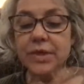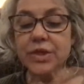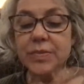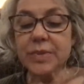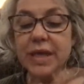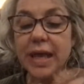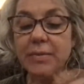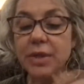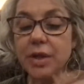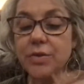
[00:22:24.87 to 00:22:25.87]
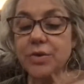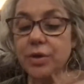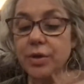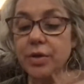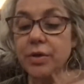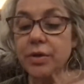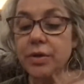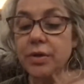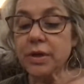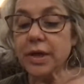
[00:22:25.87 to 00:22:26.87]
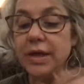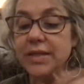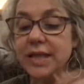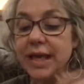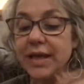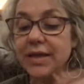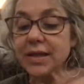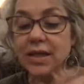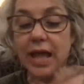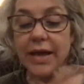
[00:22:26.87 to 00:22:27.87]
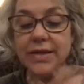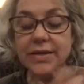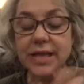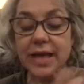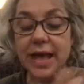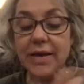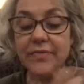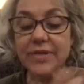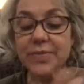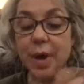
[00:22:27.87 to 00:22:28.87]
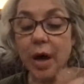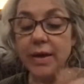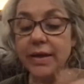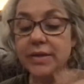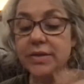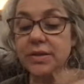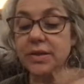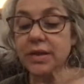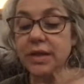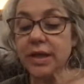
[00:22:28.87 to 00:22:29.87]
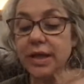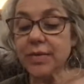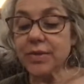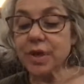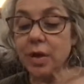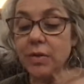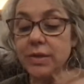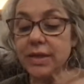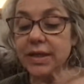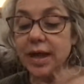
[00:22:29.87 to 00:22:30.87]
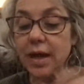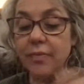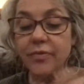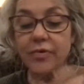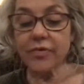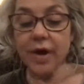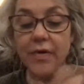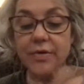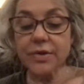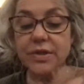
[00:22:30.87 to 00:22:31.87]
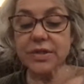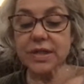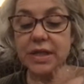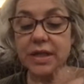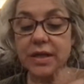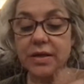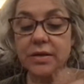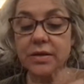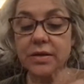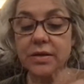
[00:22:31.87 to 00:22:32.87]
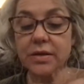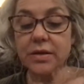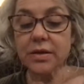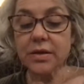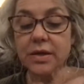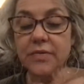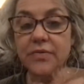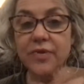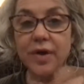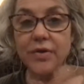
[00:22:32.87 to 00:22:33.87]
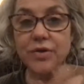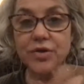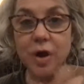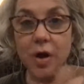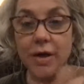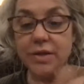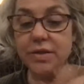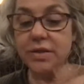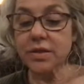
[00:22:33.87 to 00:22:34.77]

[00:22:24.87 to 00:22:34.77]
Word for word: Jimmy came closer. He had taken the lion's head out of his pocket. He was holding it up for Father to see. And Father saw it.